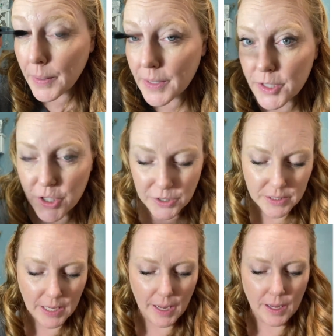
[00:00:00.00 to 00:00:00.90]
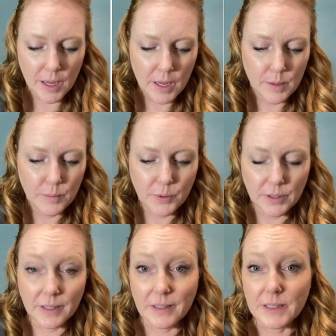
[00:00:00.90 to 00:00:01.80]
She'll say, put a
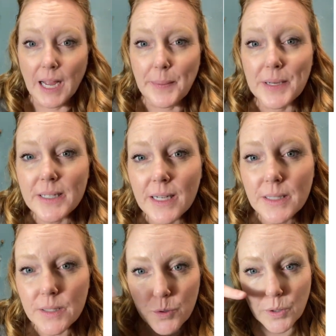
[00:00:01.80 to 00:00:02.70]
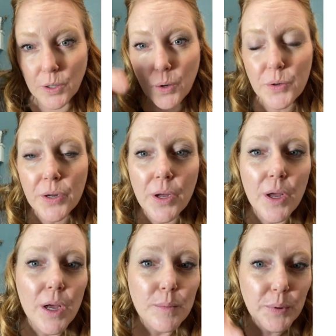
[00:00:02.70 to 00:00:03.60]
little diamond dust, do a coat,
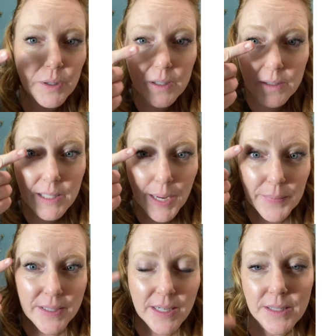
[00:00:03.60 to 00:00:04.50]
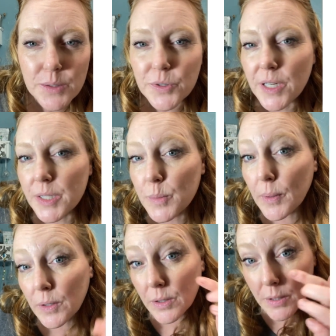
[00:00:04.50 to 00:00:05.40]
put a little diamond dust, which has
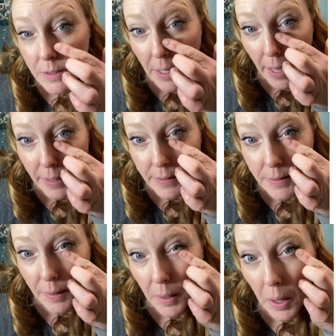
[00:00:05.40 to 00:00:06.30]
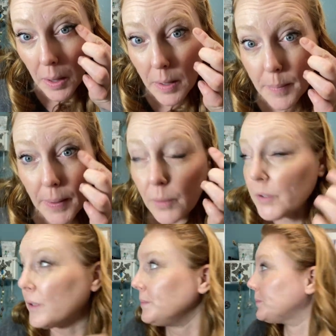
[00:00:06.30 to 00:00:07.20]
sparkles, and it's a powder.